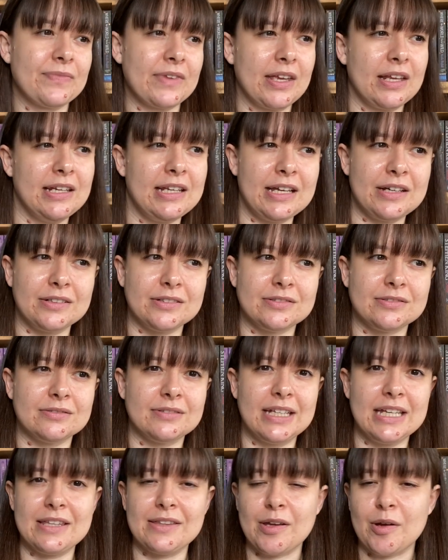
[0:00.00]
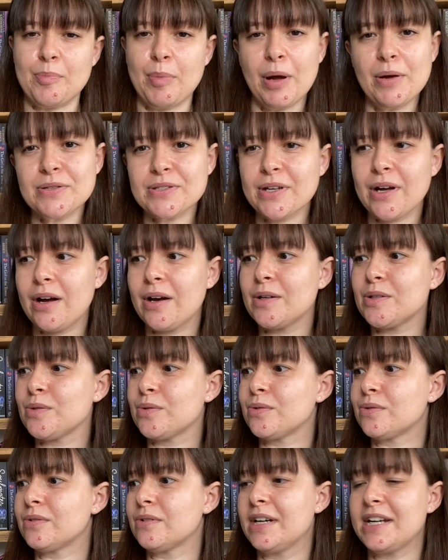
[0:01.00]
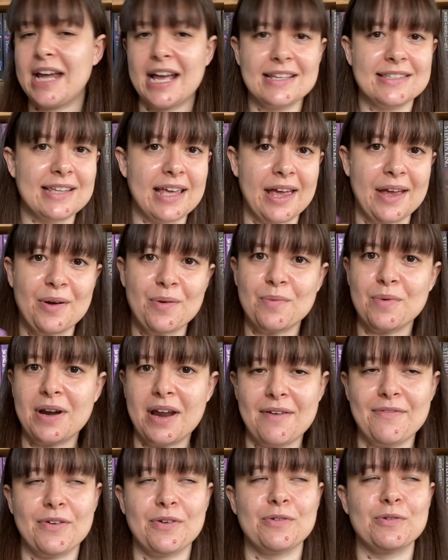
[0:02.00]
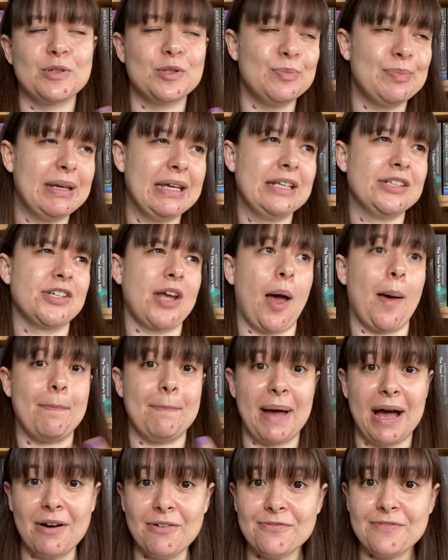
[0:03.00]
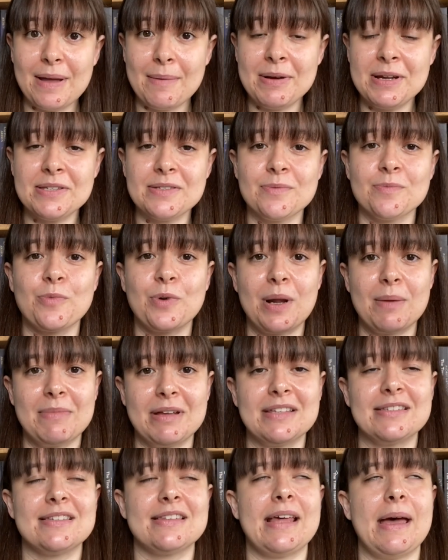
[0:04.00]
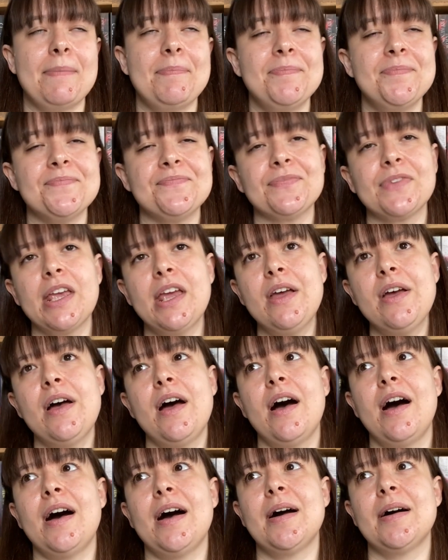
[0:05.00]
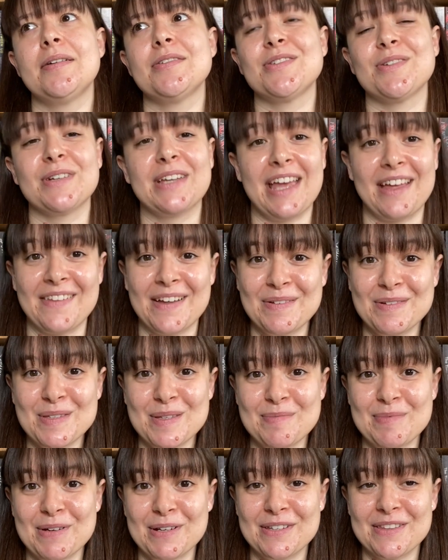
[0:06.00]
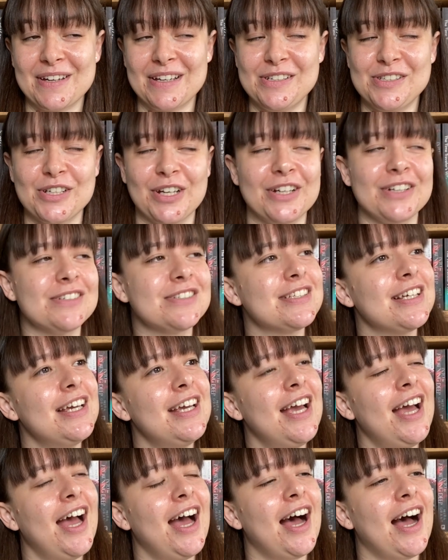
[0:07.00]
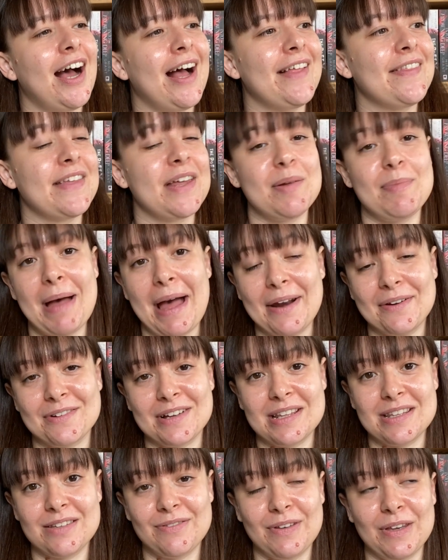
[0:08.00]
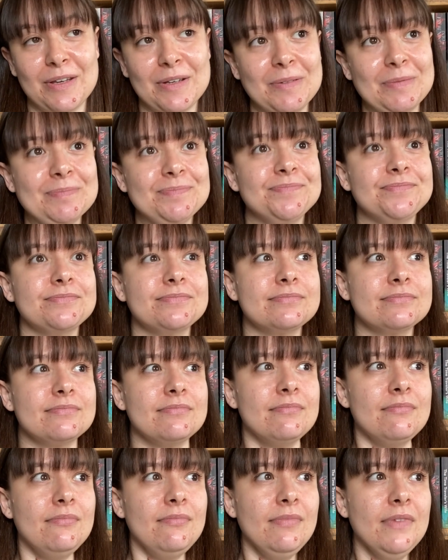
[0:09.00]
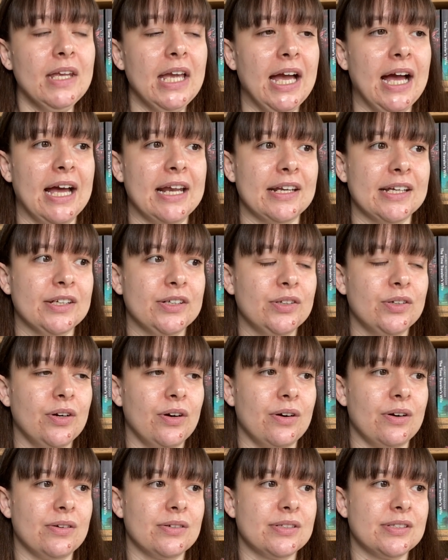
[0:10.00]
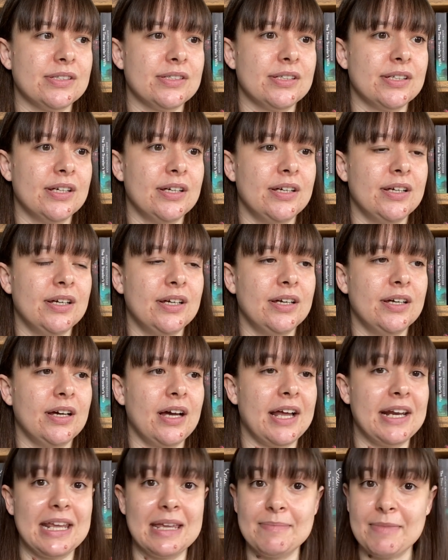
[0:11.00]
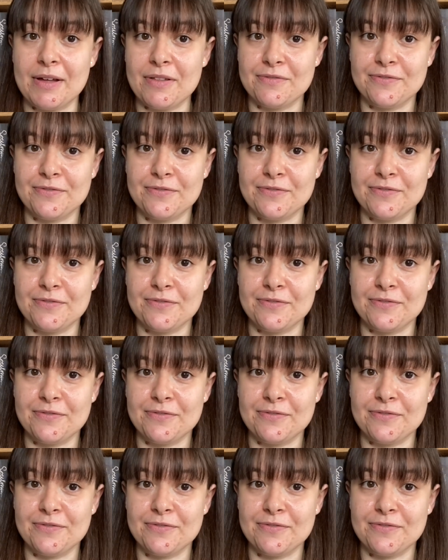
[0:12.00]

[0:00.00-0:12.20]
little, either a postcard or an essay or whatever, or a speech about feminism, what it means to them. So yeah, that was the book that I chose. and then a panel interview. And I got an email the